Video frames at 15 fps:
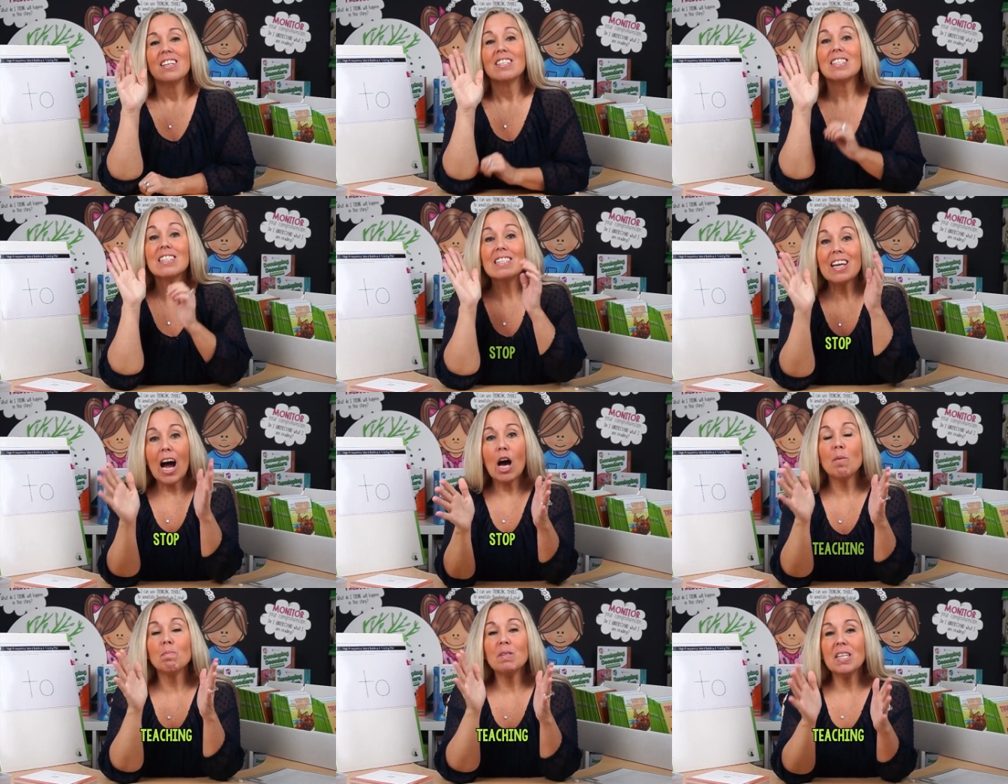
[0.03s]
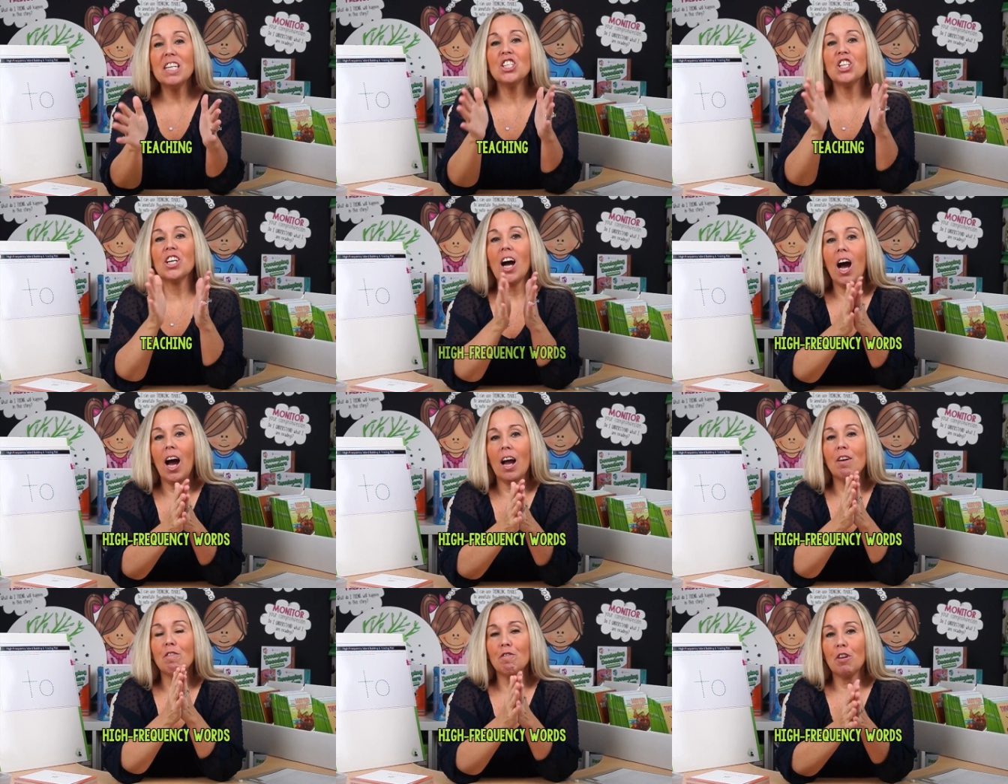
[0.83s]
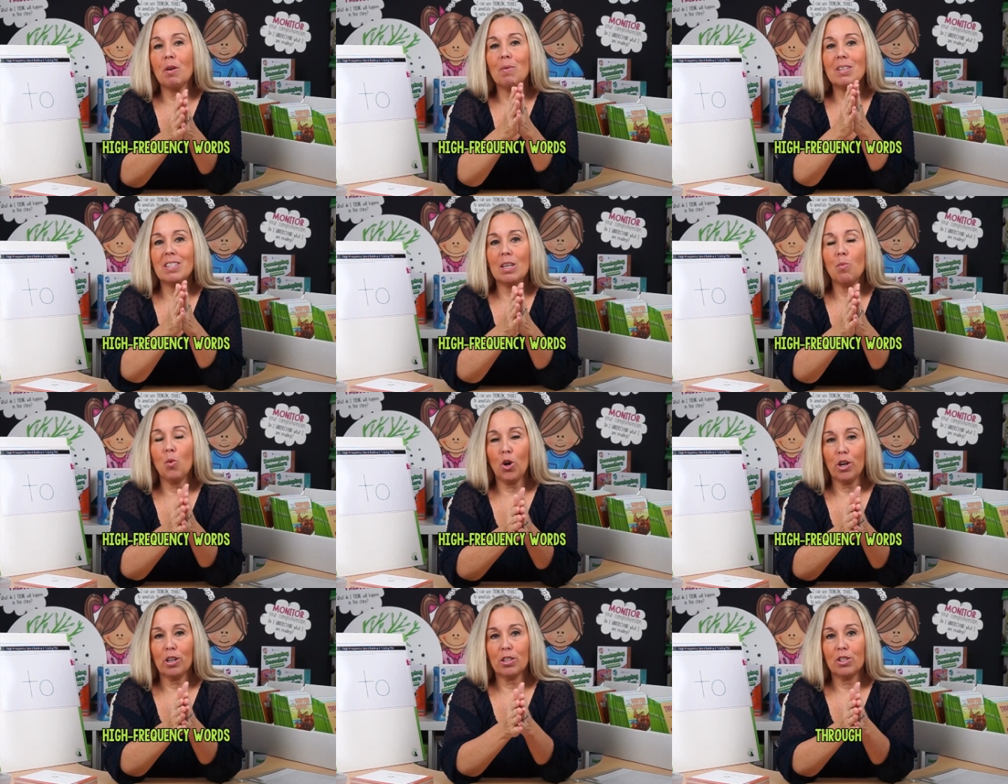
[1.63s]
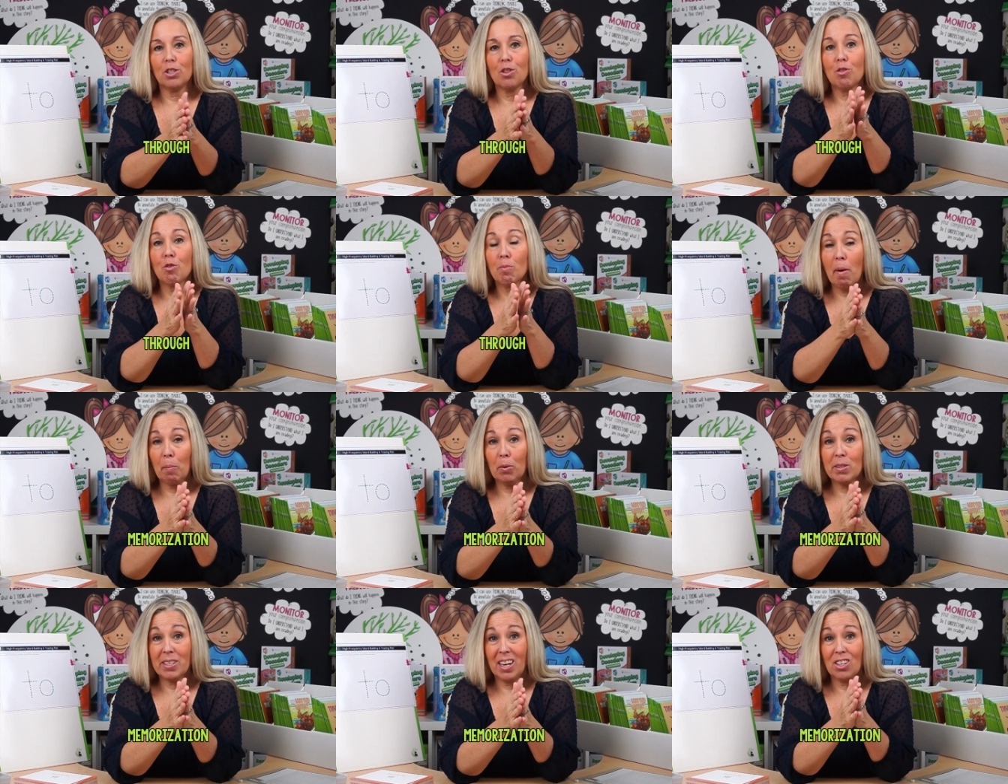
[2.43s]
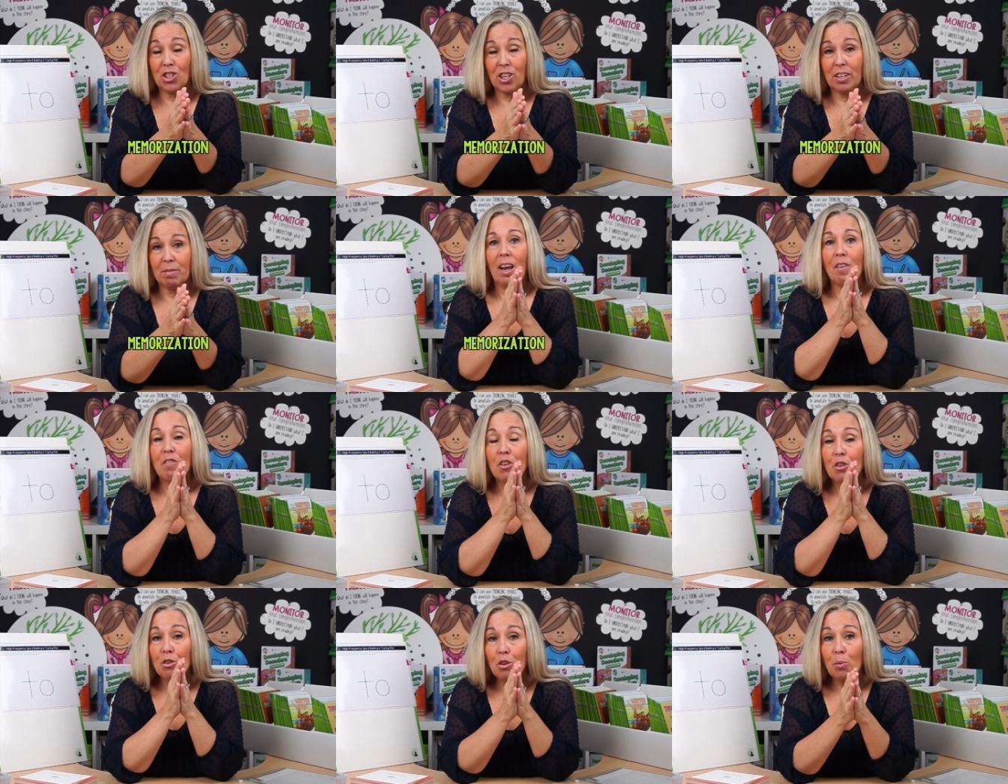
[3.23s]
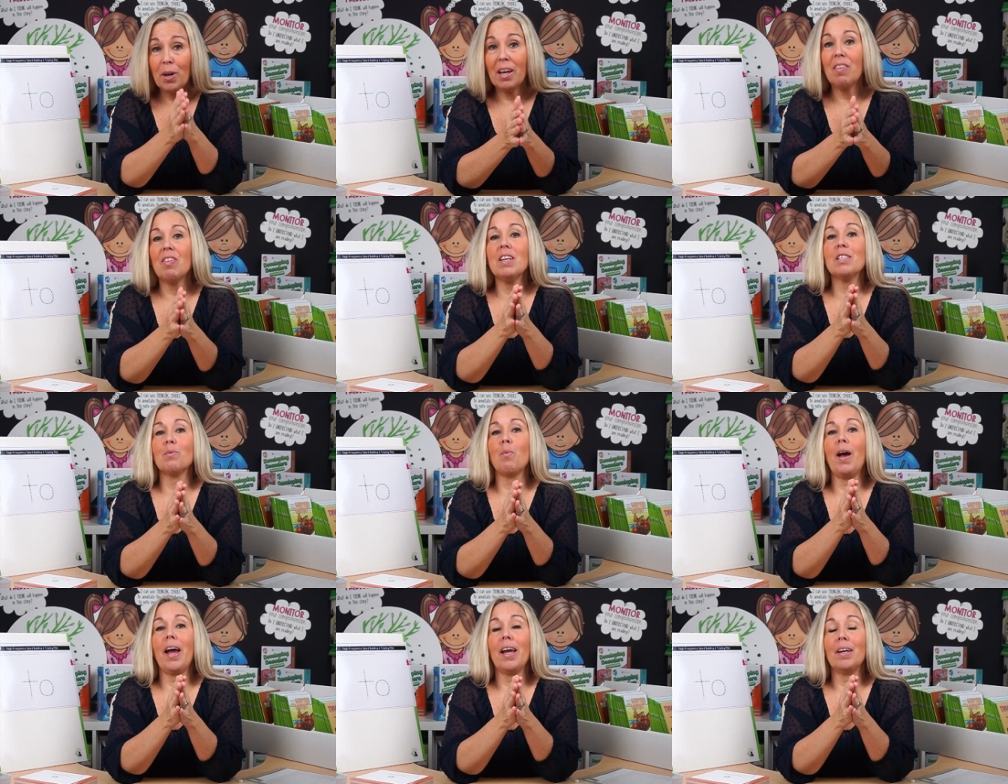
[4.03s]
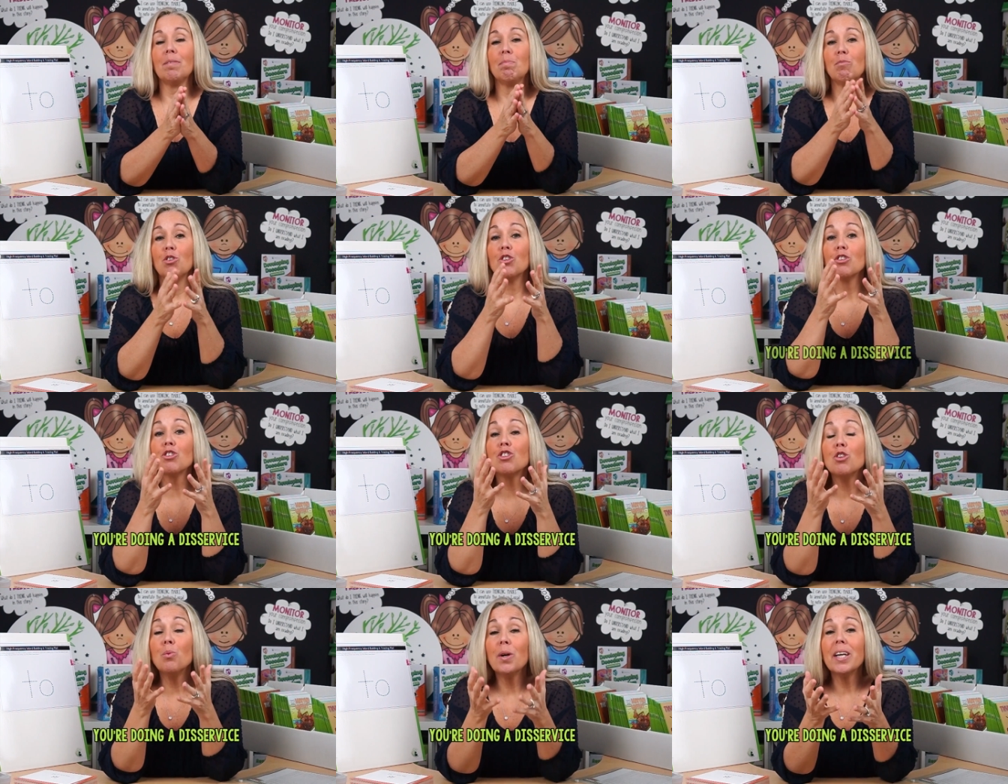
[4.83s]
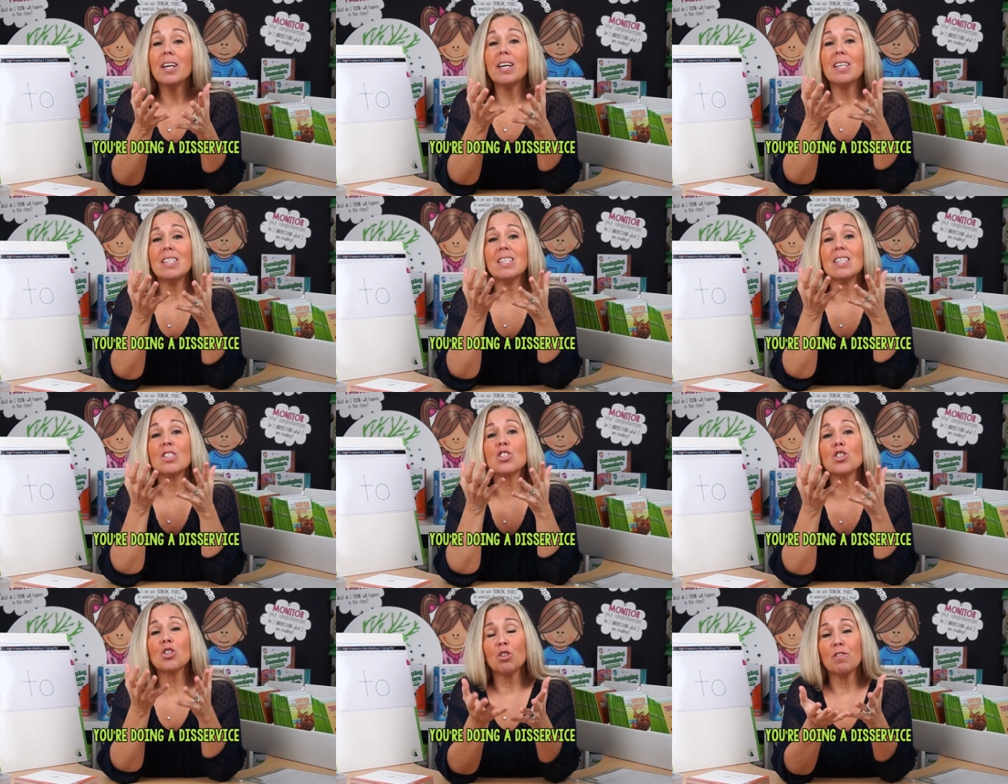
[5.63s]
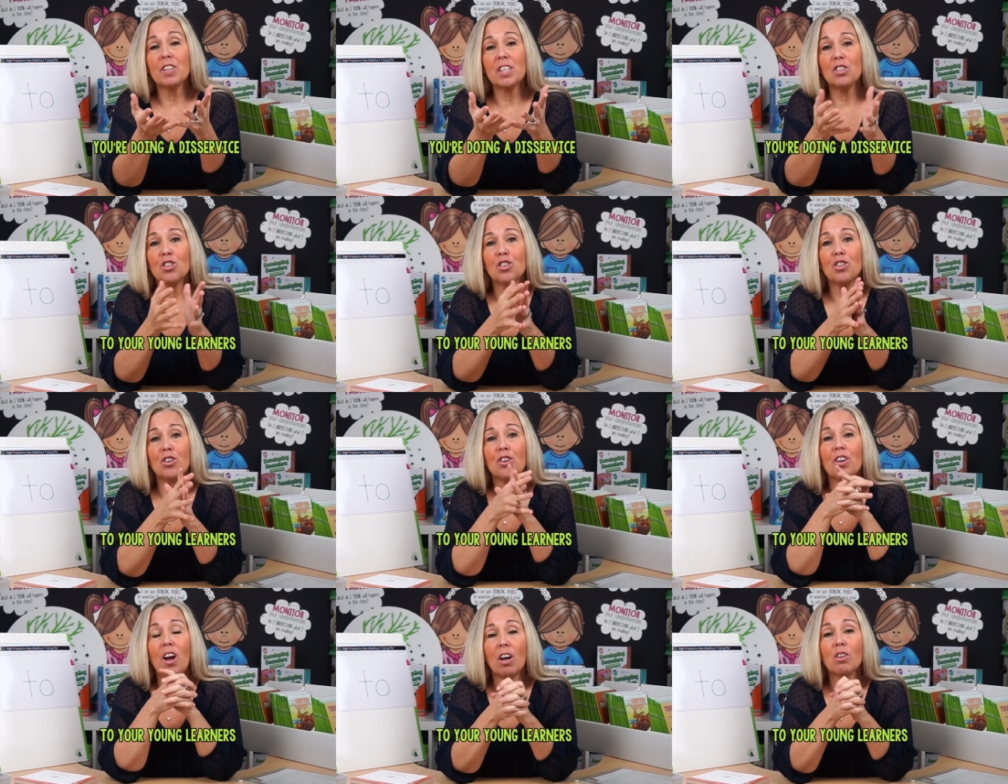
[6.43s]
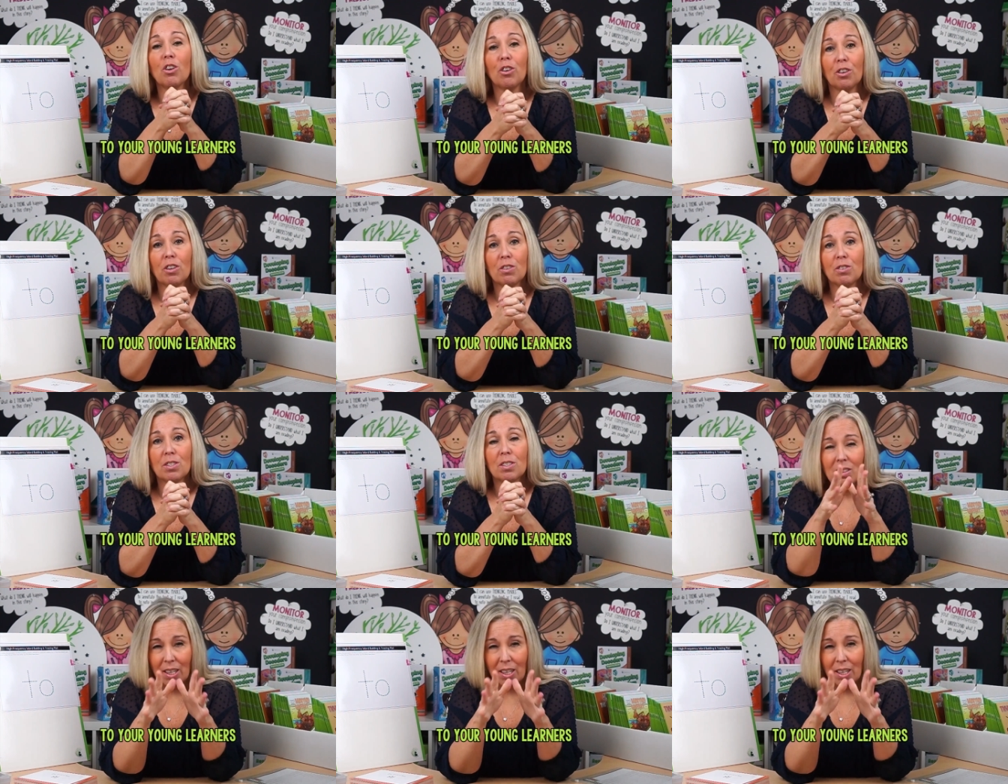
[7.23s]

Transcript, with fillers: Stop teaching high-frequency words through memorization. If you're doing it this way, you're doing a disservice to your young learners.